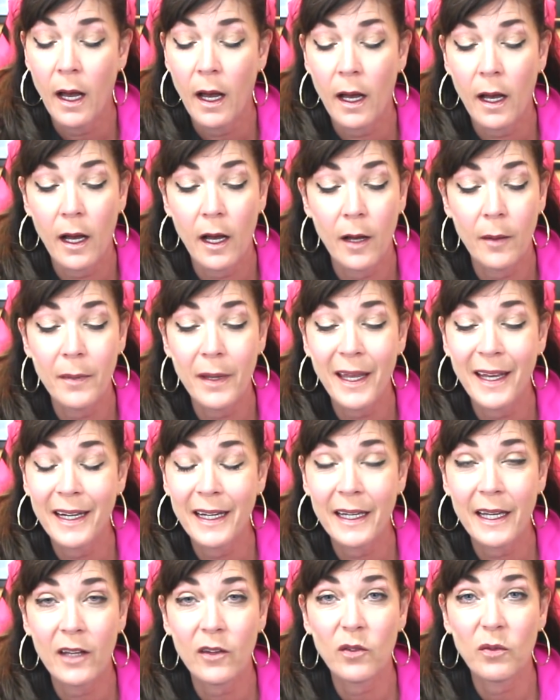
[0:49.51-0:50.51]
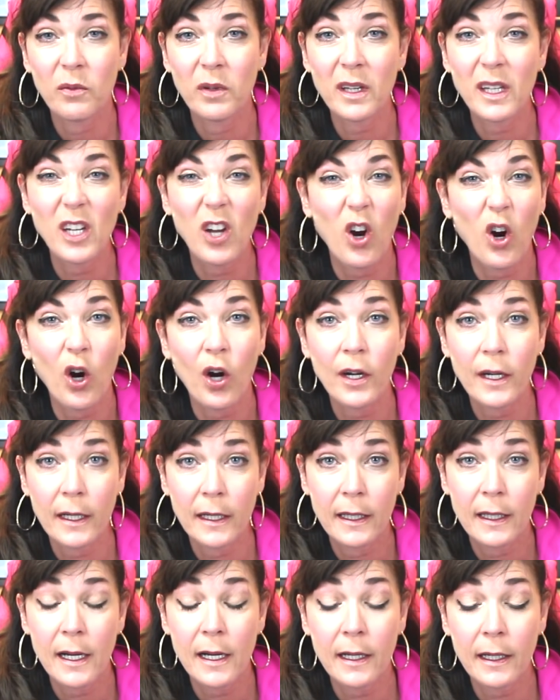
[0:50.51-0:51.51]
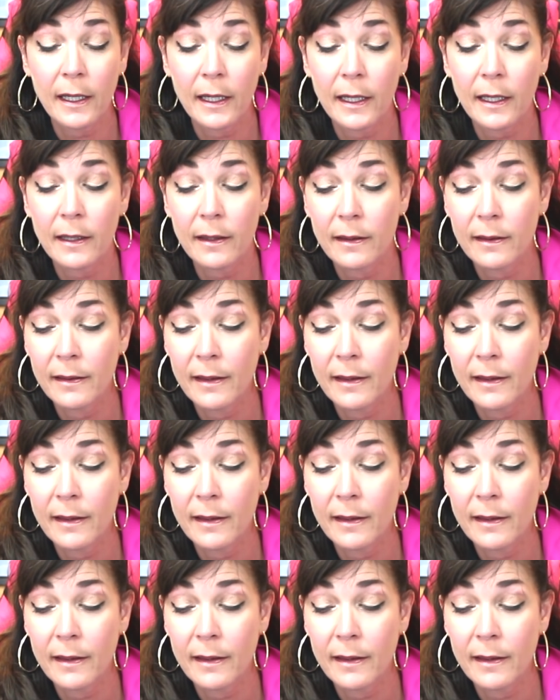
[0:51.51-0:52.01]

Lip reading: and it gets really hard and gunky